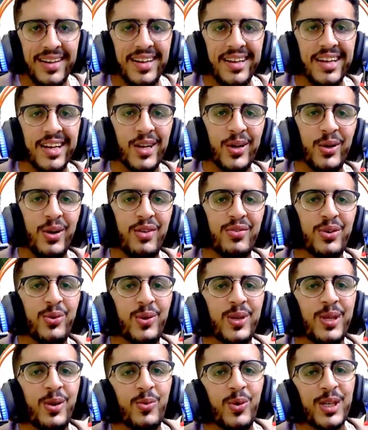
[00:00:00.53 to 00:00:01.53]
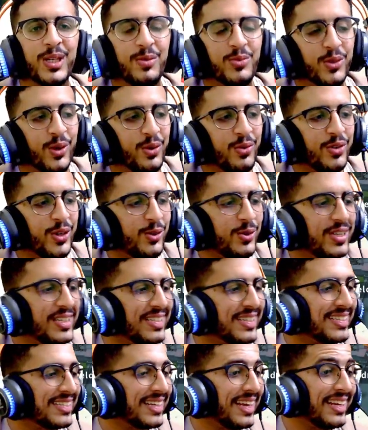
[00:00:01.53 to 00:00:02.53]
Hello everyone and welcome to a new video. This
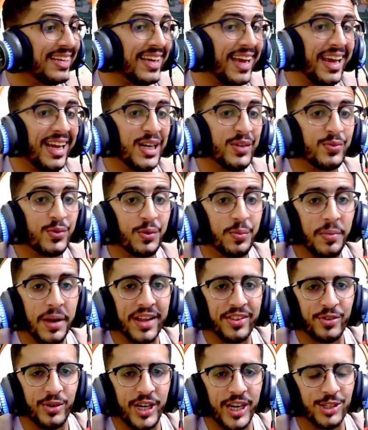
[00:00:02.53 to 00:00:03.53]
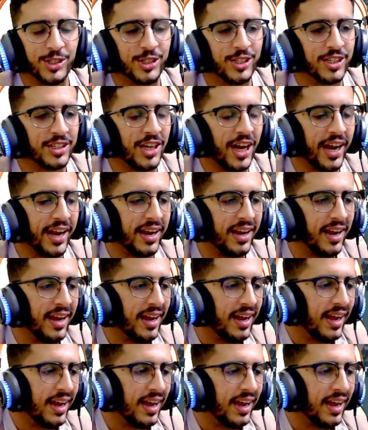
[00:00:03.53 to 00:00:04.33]
is Kincaid from 309,